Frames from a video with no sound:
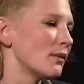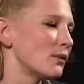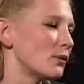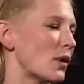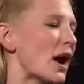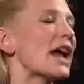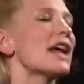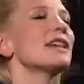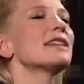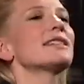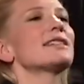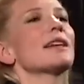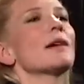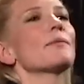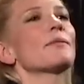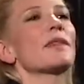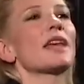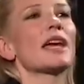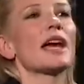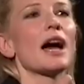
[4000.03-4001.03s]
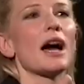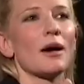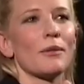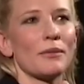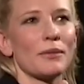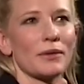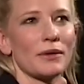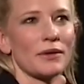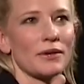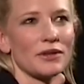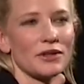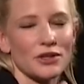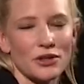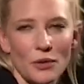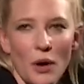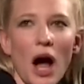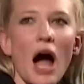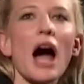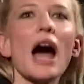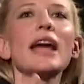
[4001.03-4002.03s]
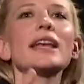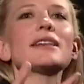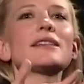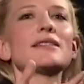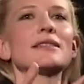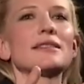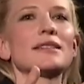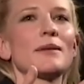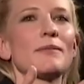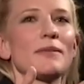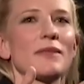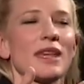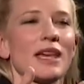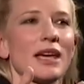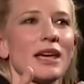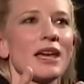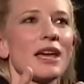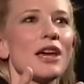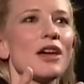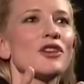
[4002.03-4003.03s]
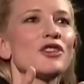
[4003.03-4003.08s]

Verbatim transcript: raise something up, to heighten something,